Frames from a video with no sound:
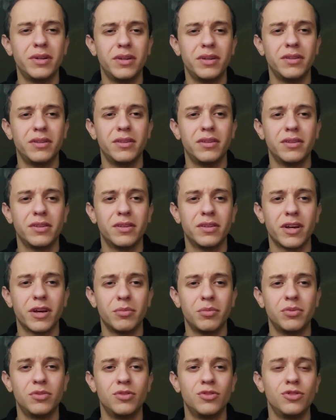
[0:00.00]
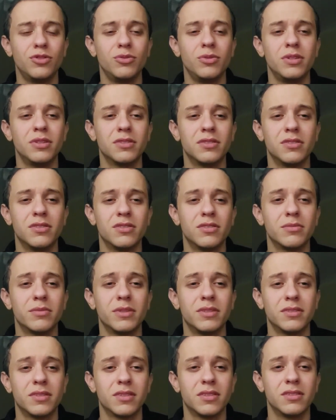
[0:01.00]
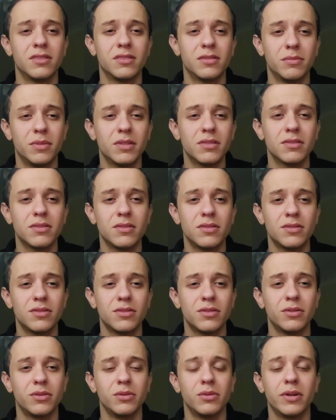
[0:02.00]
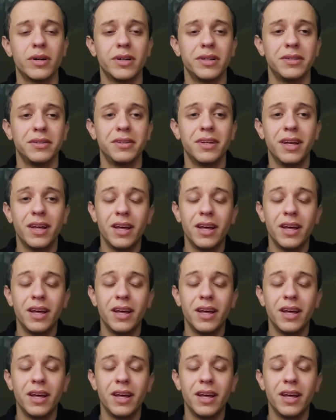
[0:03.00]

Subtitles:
and it had happened 2 weeks into my second semester, so I